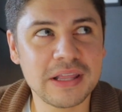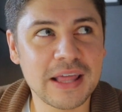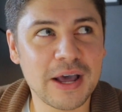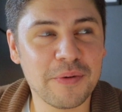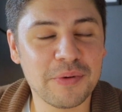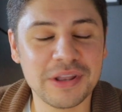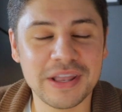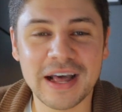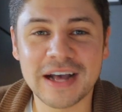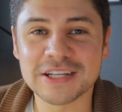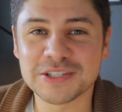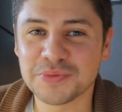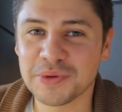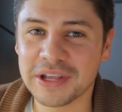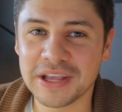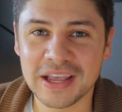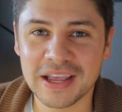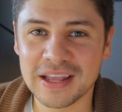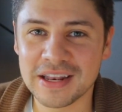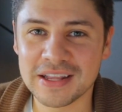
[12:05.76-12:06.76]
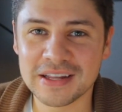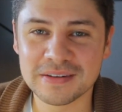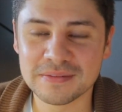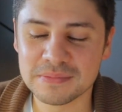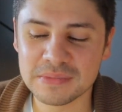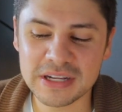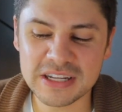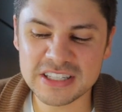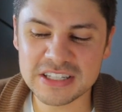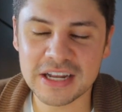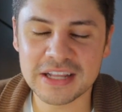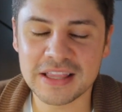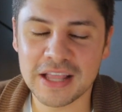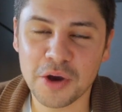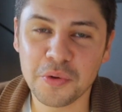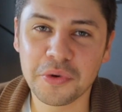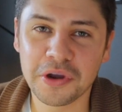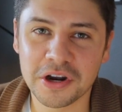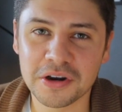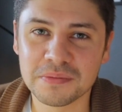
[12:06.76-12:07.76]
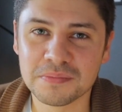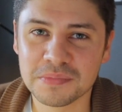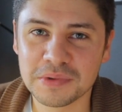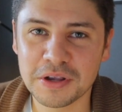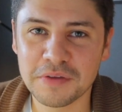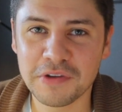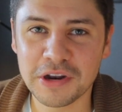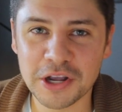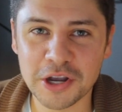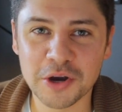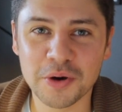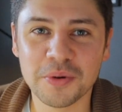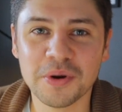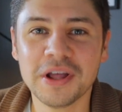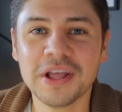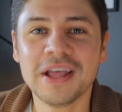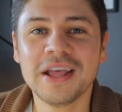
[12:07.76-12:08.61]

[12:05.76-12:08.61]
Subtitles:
that one last weekend and it's not that weird. Give it a go.